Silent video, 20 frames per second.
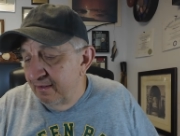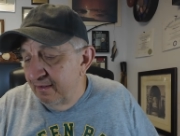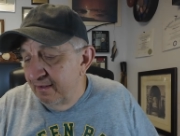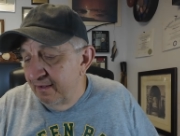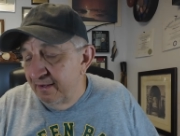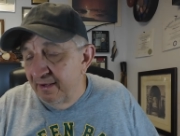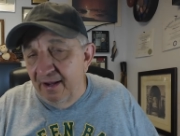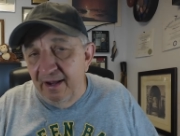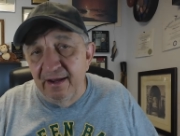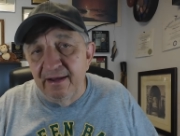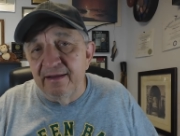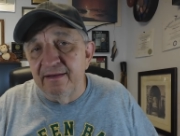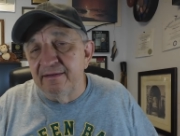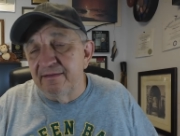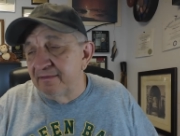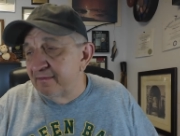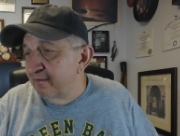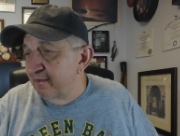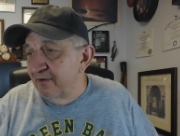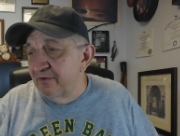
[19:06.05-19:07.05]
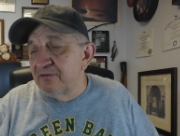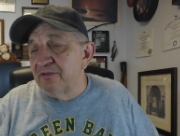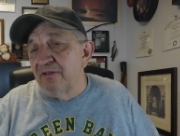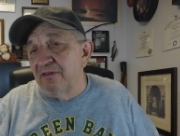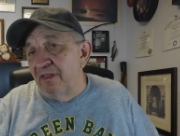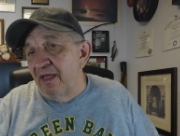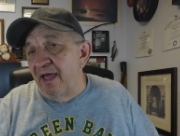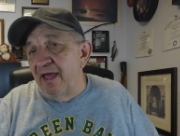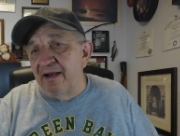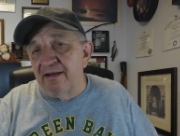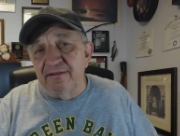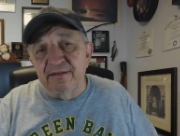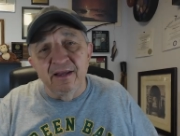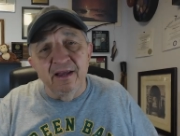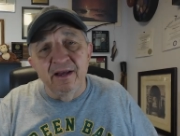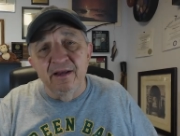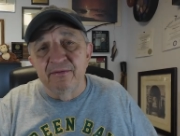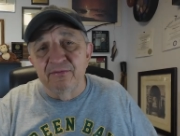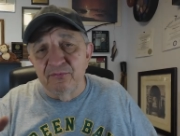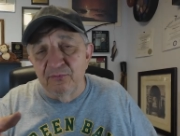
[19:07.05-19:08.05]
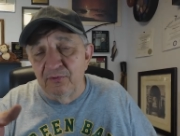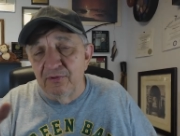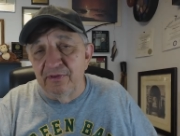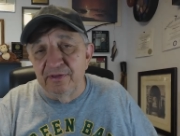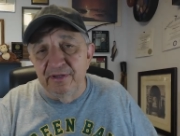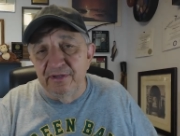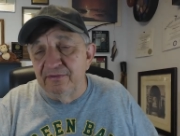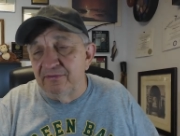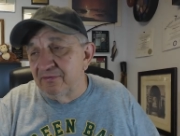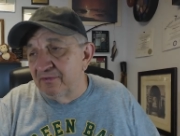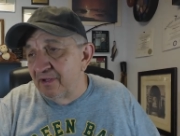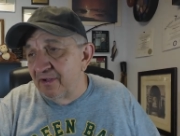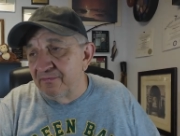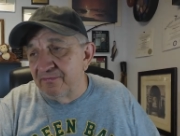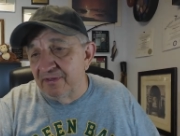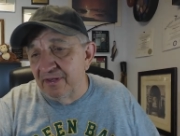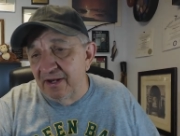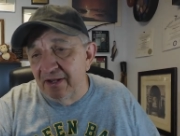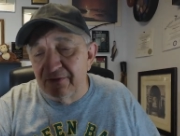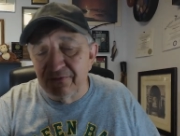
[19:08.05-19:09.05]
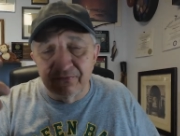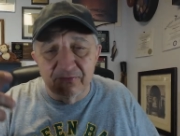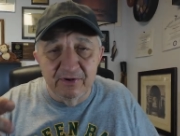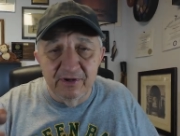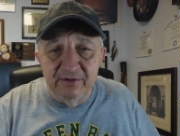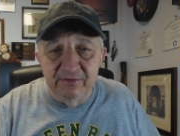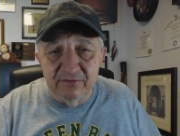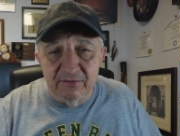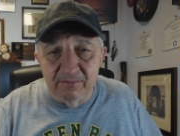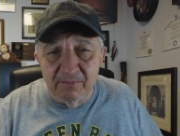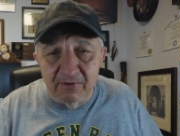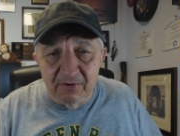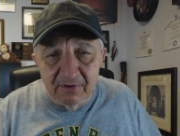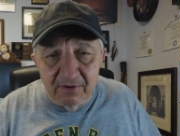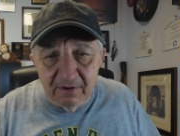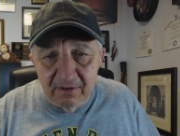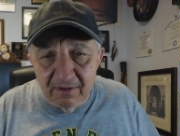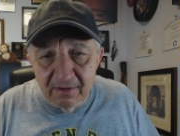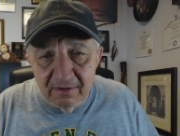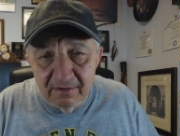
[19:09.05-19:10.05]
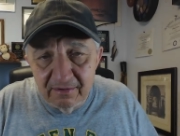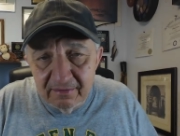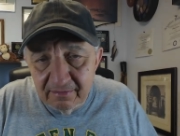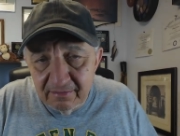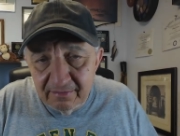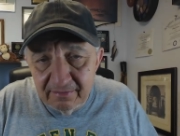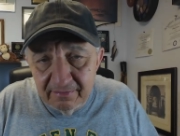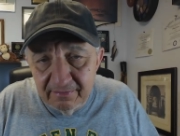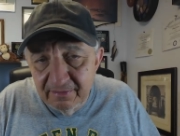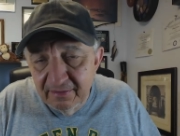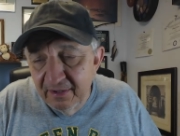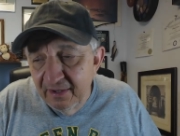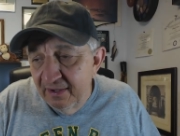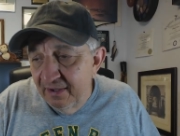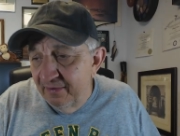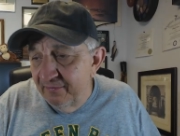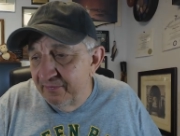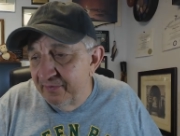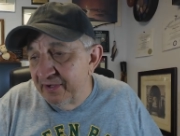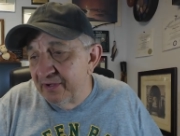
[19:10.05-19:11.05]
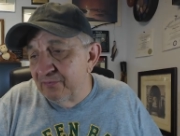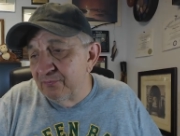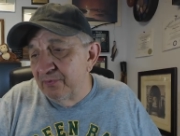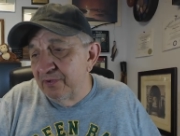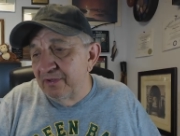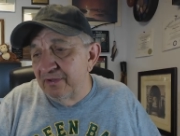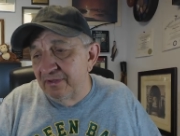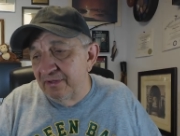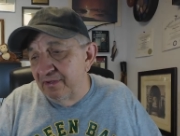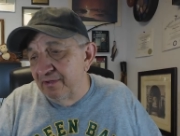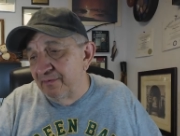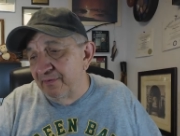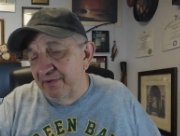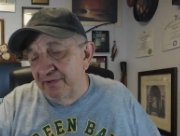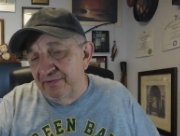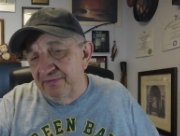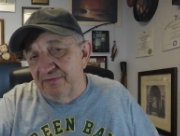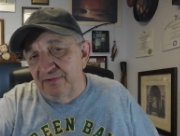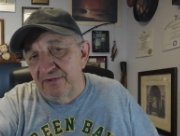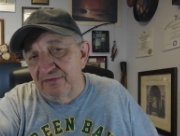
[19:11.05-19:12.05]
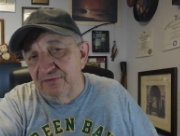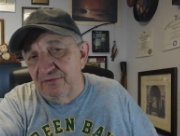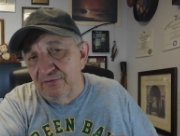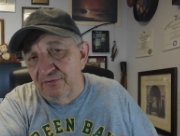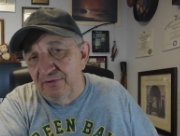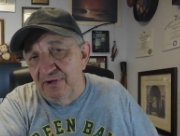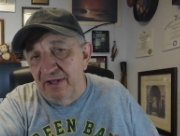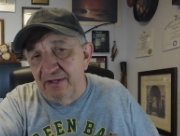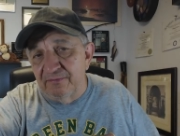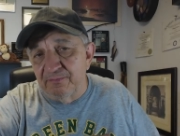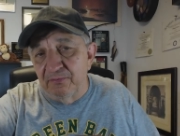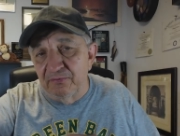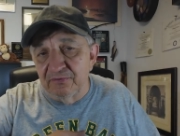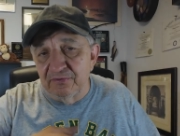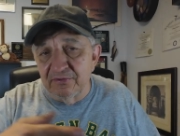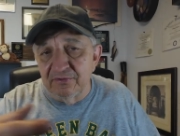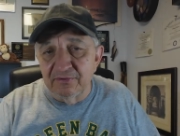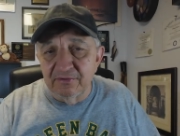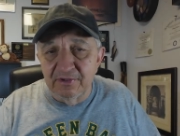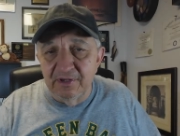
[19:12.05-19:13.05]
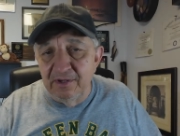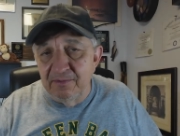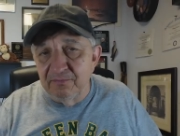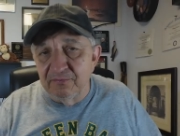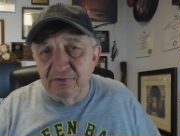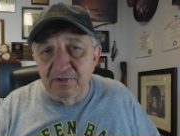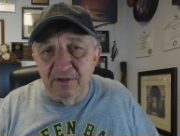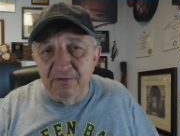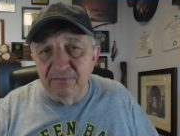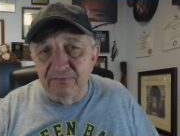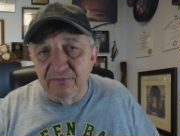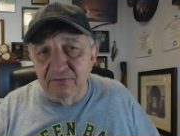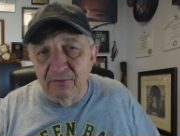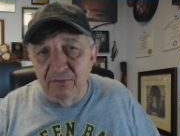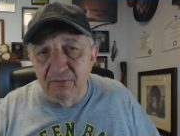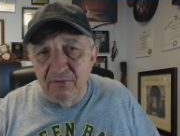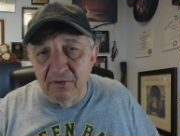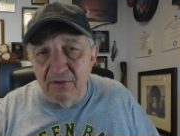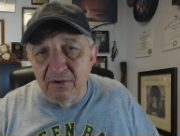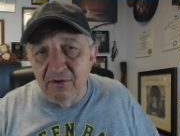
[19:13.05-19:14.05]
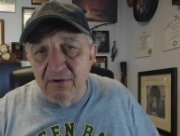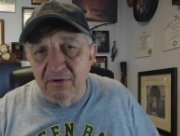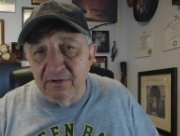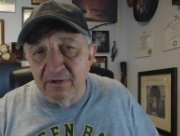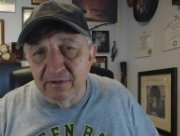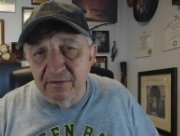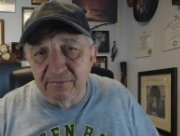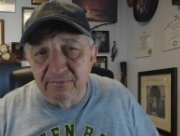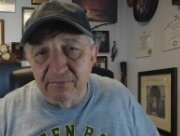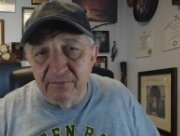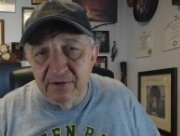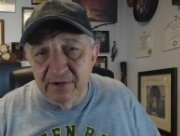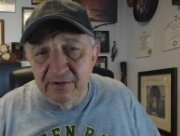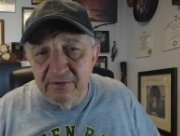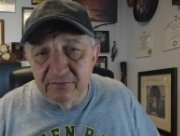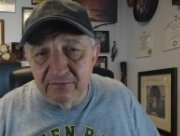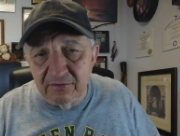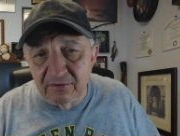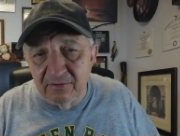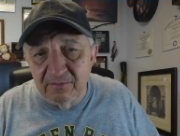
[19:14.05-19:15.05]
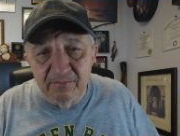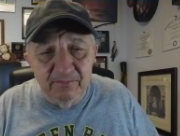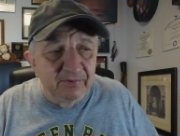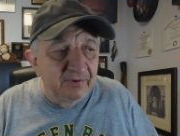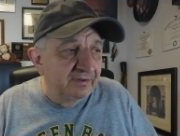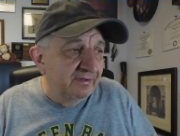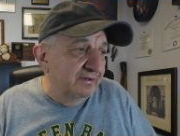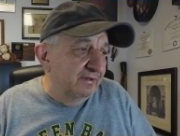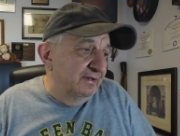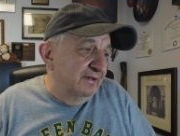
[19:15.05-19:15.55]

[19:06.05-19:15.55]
And there's a lot of times we'll eat stuff that has freezer burn on it. I mean, because it says you're not supposed to keep stuff so long in the freezer, but